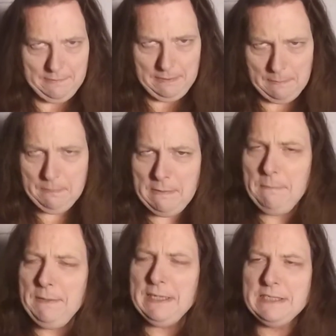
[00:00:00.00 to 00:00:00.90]
I'll probably
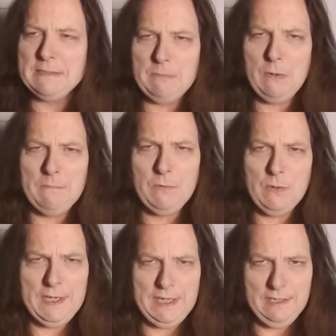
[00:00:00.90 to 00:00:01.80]
make it tomorrow
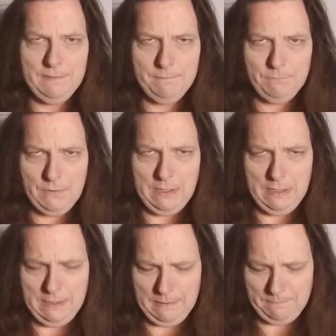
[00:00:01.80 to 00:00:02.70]
morning,
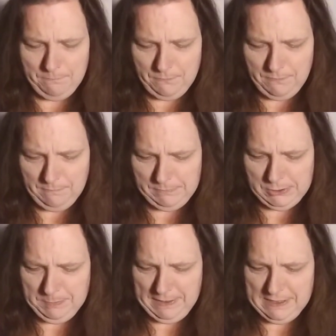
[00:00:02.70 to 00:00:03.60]
um, which
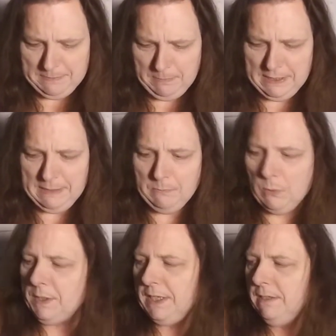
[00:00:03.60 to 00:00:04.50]
means Monday
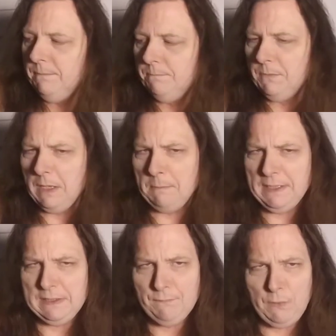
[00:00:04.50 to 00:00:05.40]
morning. I'll make
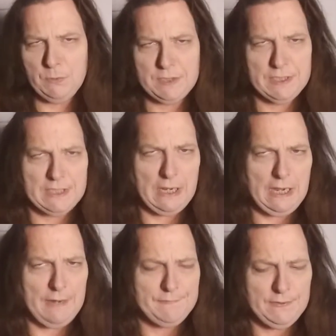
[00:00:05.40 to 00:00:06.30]
the frozen za
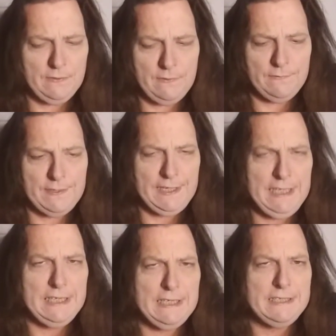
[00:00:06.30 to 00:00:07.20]
after the
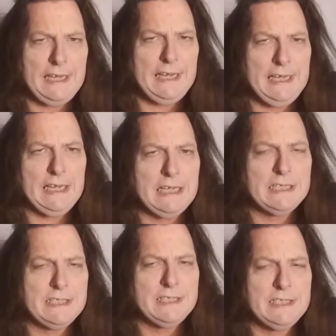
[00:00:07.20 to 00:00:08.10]
heat of the day
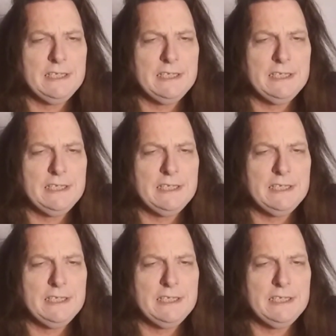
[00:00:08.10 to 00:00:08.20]
has